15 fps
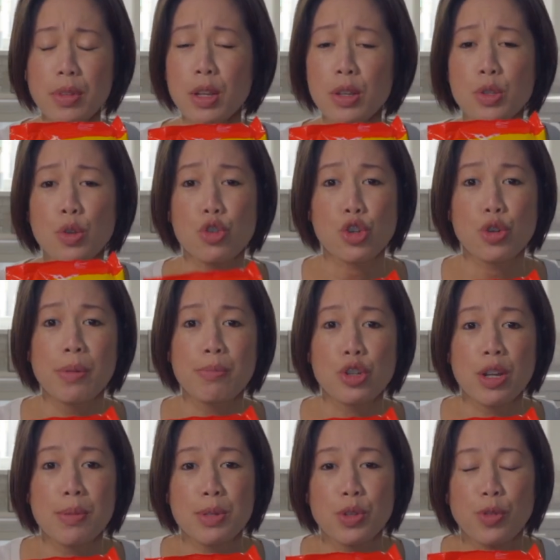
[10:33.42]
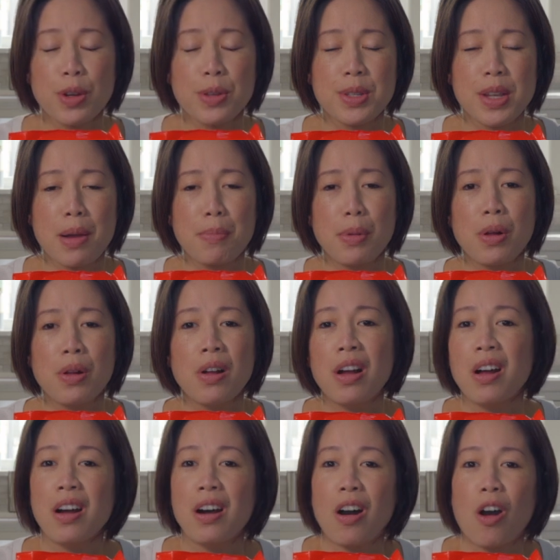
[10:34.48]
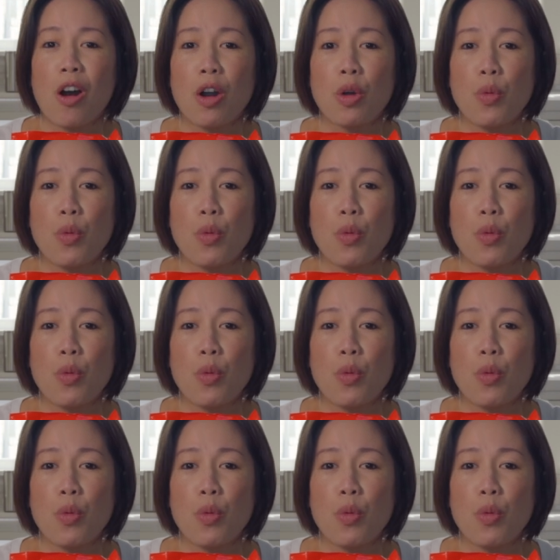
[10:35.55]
So shrimp chips, for example, are